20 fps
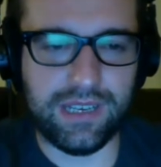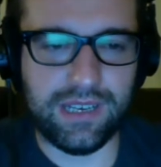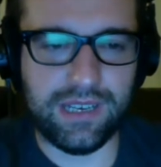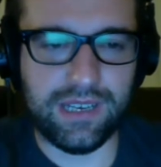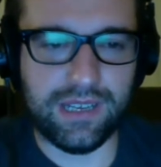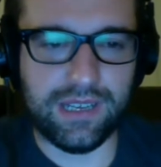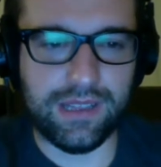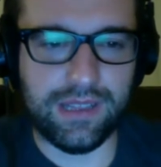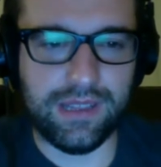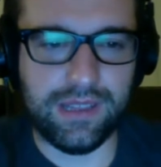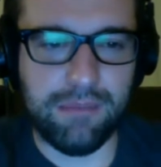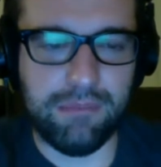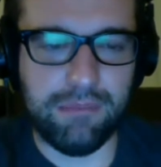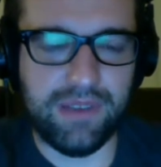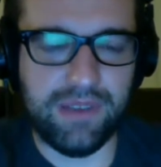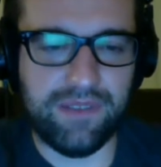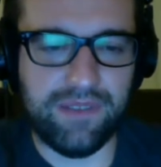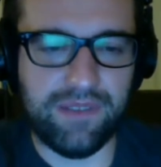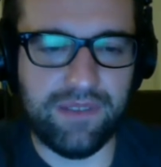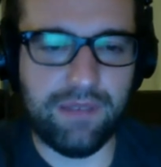
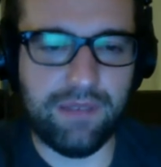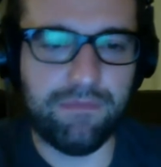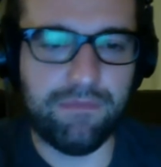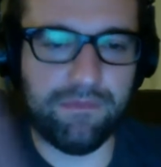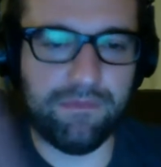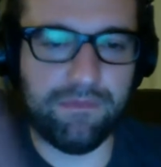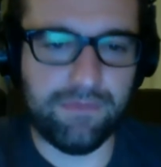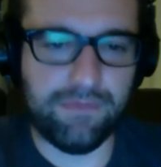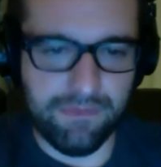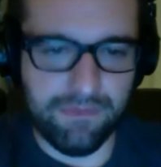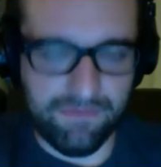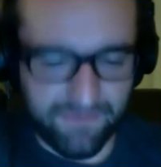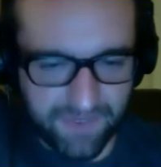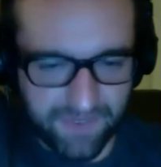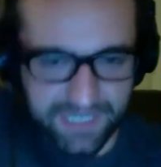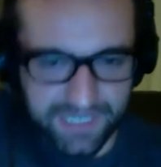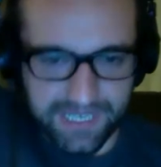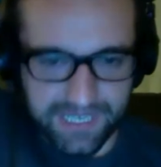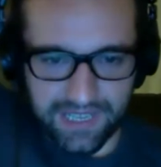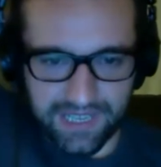them
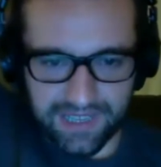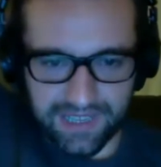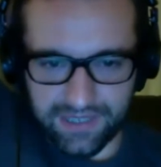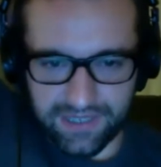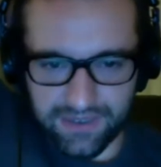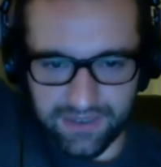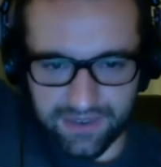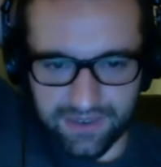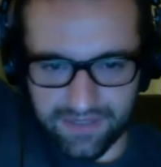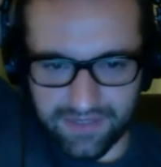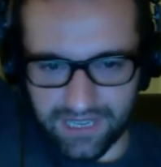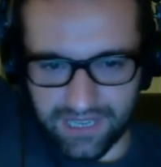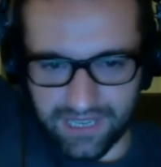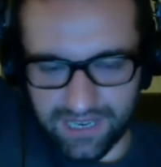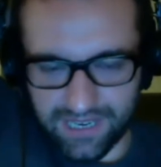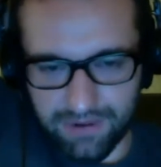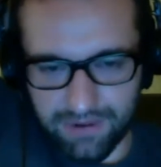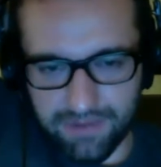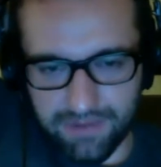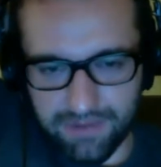fixing sort of the
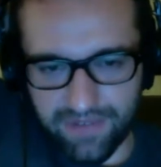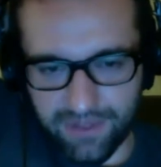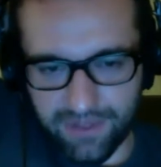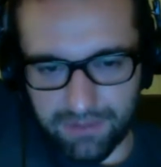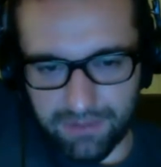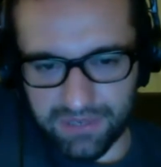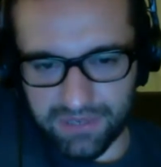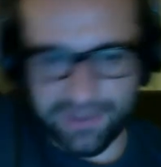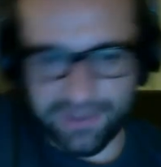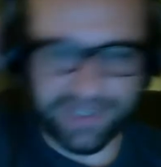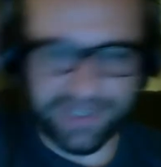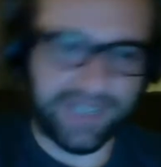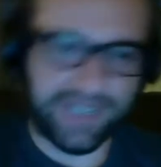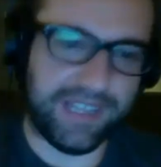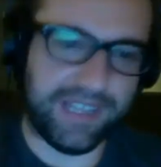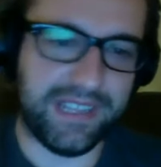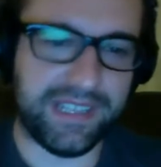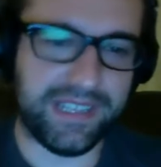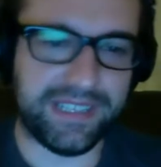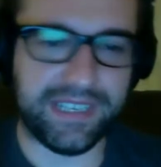web developer tools. I think
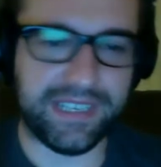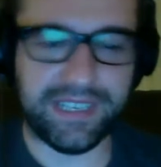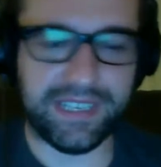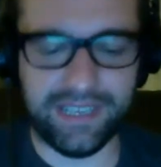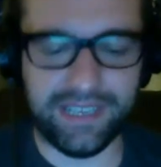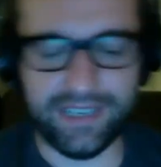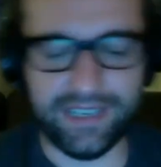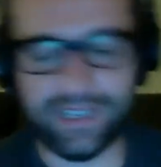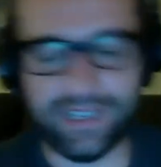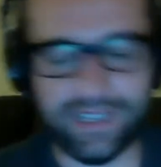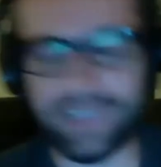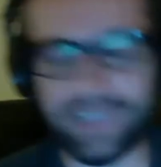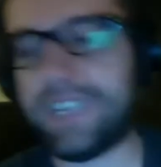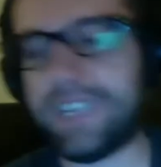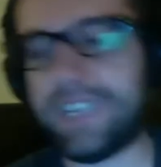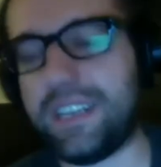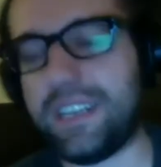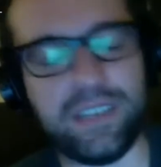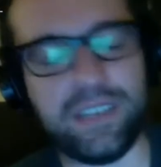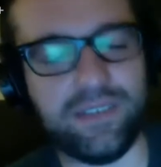that's like the key
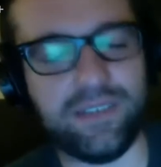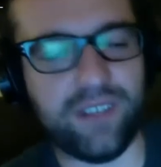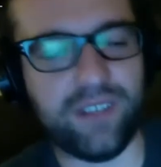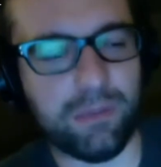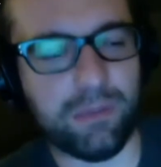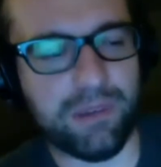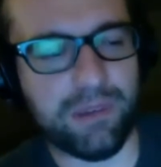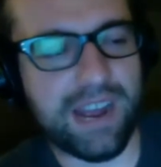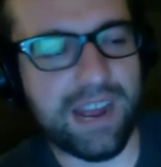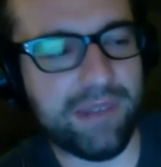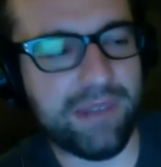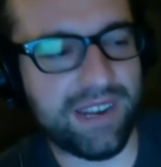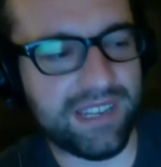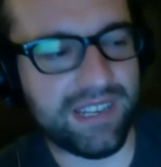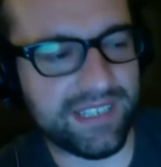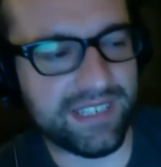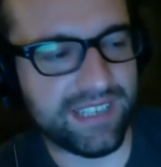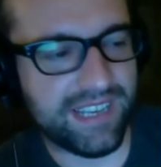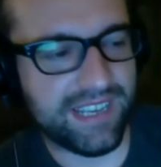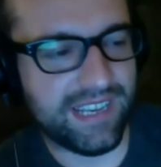to developer
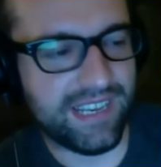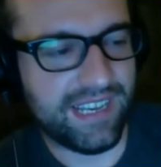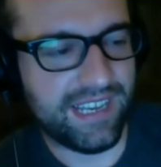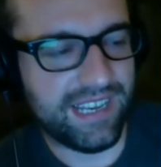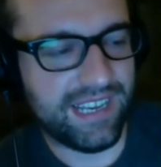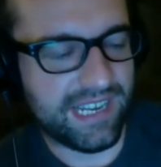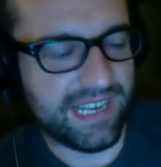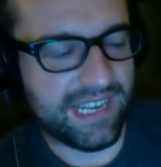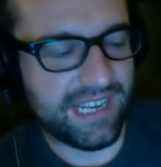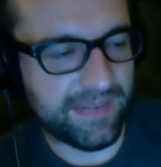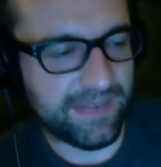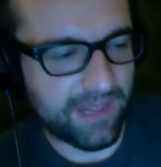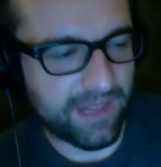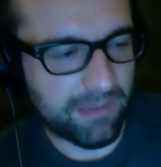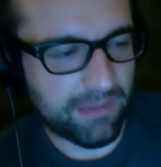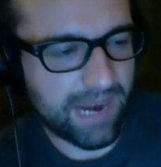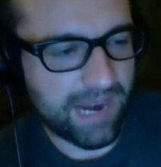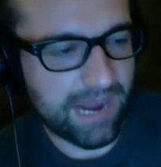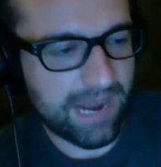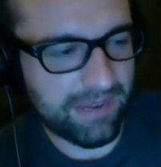happiness, and developer
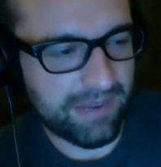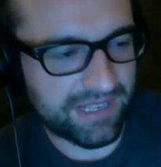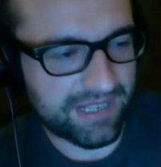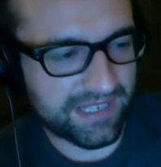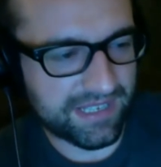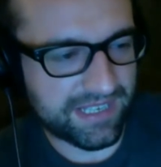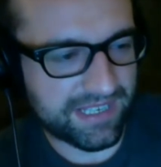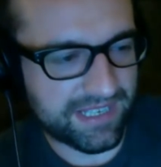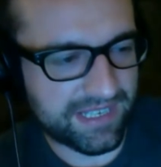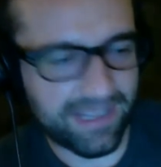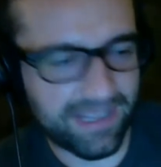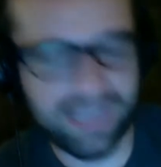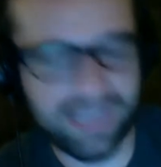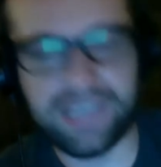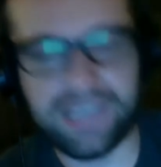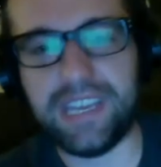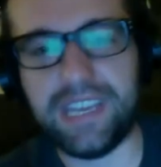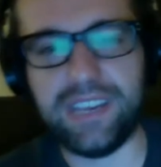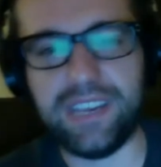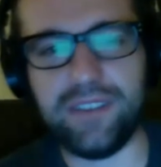happiness is definitely a
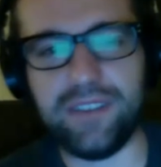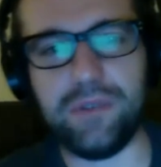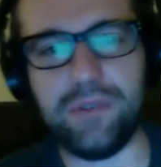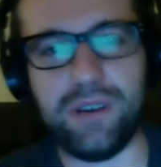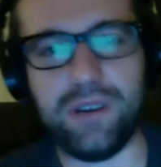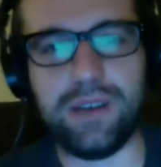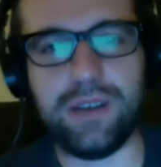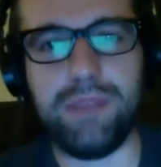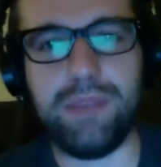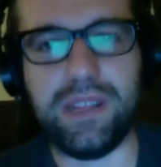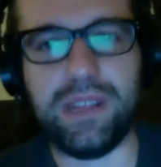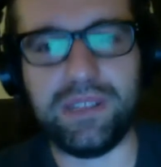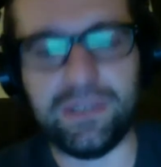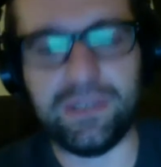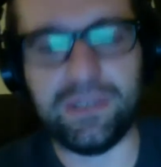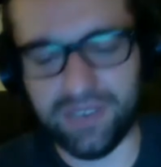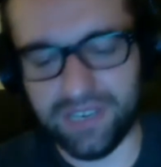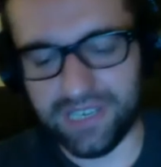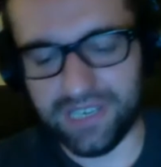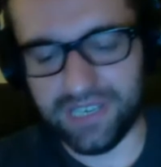key to
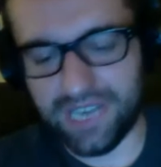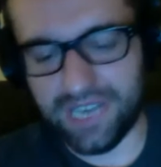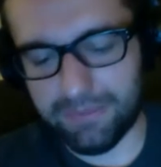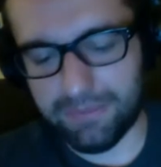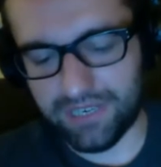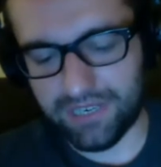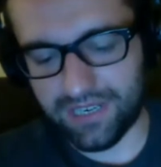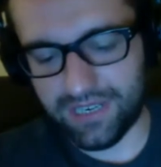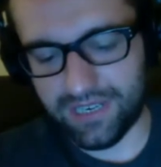mainstream adoption.